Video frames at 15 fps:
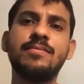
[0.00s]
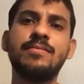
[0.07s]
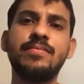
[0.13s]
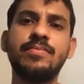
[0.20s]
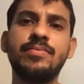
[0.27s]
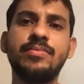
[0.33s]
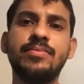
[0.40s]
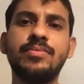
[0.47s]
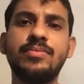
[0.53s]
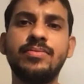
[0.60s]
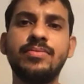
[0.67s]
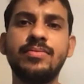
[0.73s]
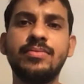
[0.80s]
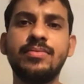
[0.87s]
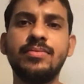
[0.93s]

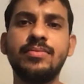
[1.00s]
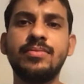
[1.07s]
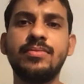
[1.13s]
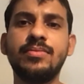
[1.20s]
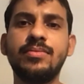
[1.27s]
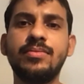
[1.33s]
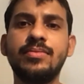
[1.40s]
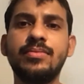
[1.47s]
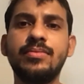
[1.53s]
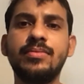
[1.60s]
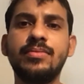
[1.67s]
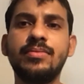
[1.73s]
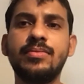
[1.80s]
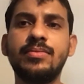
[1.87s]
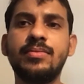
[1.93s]

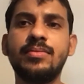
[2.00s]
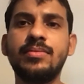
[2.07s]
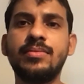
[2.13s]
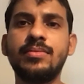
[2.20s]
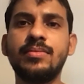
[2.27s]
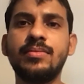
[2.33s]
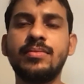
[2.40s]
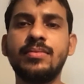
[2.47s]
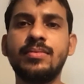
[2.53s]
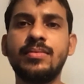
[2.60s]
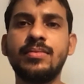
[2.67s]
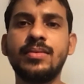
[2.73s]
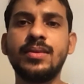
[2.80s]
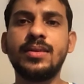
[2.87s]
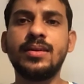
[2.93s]
Nothing is said.